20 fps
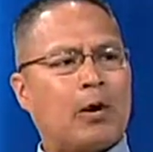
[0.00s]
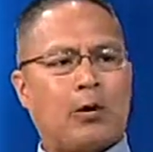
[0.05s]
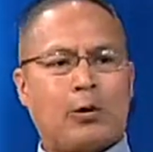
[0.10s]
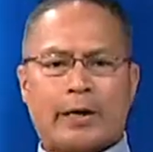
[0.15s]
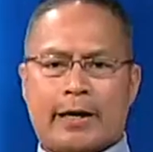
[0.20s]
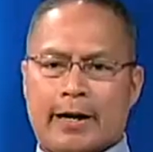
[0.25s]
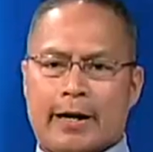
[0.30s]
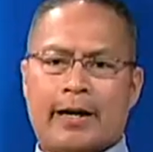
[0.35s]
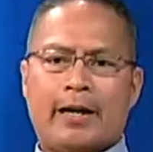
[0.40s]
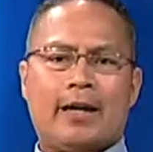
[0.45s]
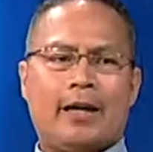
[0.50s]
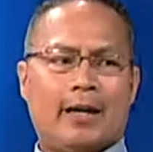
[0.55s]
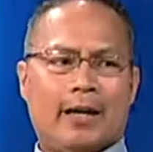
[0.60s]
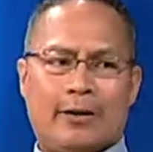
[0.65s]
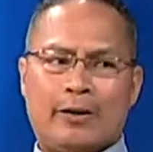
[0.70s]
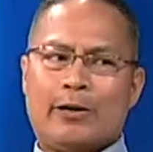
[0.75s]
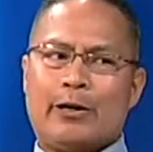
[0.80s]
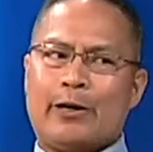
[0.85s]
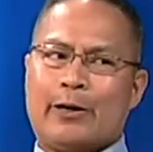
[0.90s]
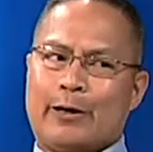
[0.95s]
Oh yeah,
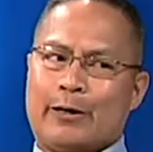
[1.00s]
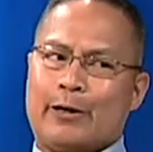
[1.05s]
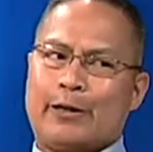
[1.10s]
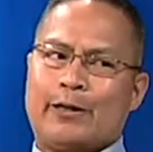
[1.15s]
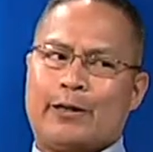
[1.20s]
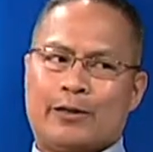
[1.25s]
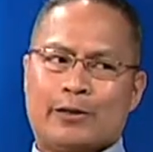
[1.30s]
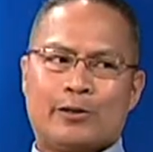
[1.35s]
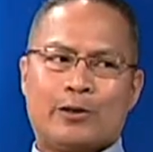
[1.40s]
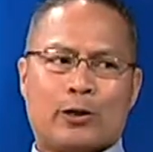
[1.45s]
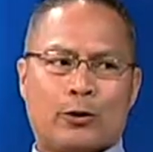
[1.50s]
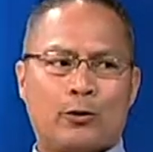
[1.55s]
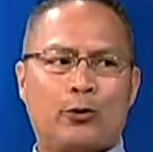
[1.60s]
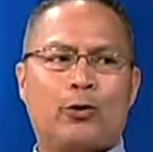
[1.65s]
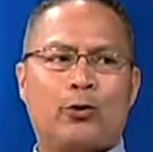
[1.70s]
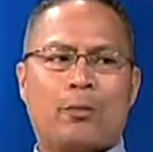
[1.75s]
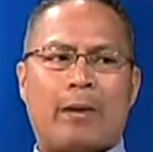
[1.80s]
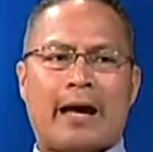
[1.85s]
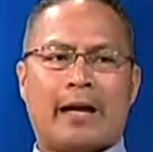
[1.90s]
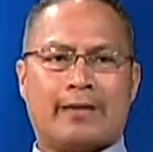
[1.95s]
there's a
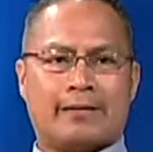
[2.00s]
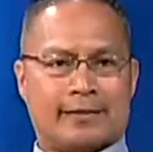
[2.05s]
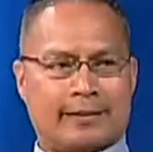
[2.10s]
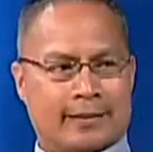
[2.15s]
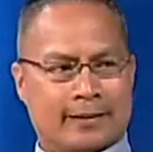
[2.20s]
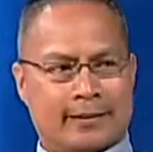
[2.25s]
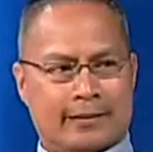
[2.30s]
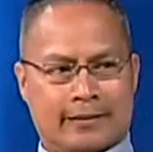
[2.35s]
Google patent site.